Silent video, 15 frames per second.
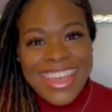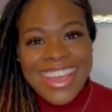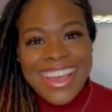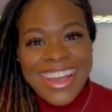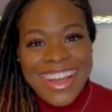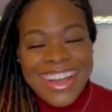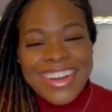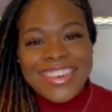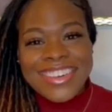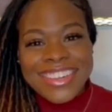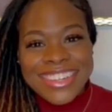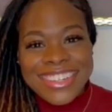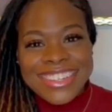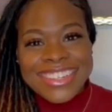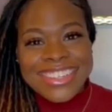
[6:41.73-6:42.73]
I
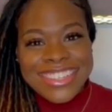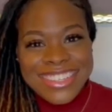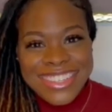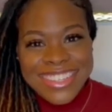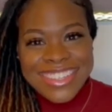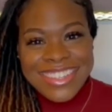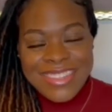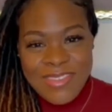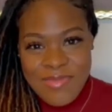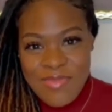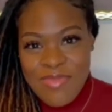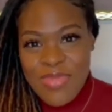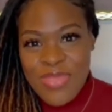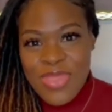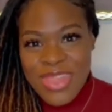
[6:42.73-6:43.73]
was
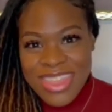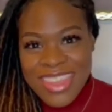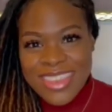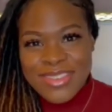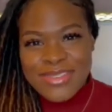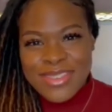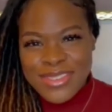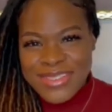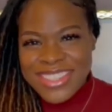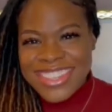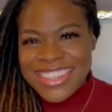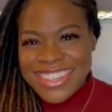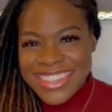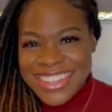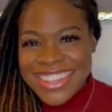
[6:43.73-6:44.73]
15.